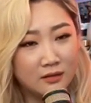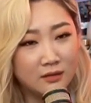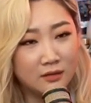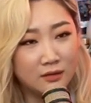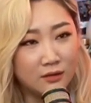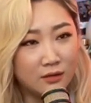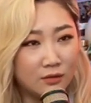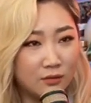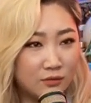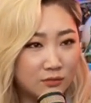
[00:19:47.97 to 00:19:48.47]

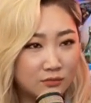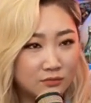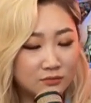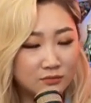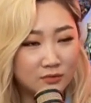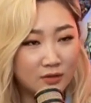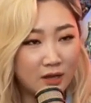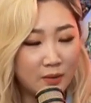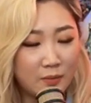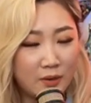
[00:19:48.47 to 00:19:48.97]
you know,
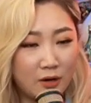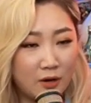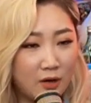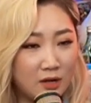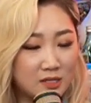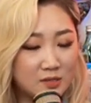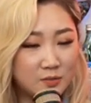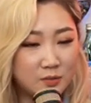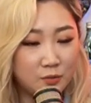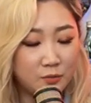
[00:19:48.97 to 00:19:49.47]
I'm at a
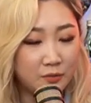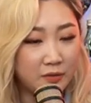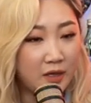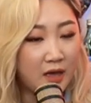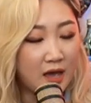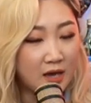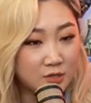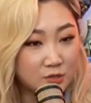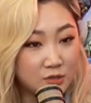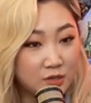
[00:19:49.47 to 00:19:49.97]
hospital where they
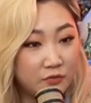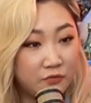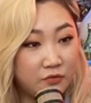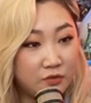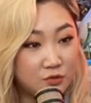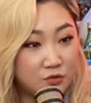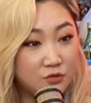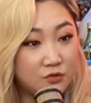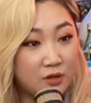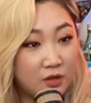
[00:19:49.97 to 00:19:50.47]
actually
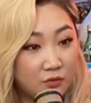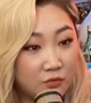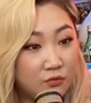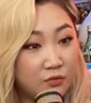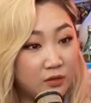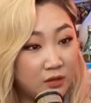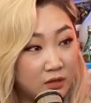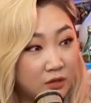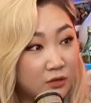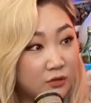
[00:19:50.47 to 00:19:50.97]
feed you like
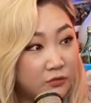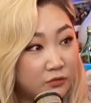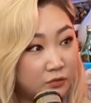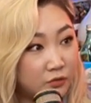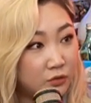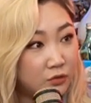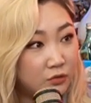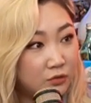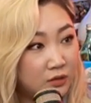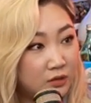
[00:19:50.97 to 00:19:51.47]
really good
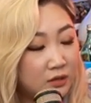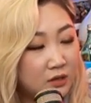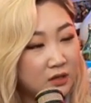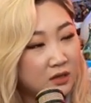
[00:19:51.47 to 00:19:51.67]
food.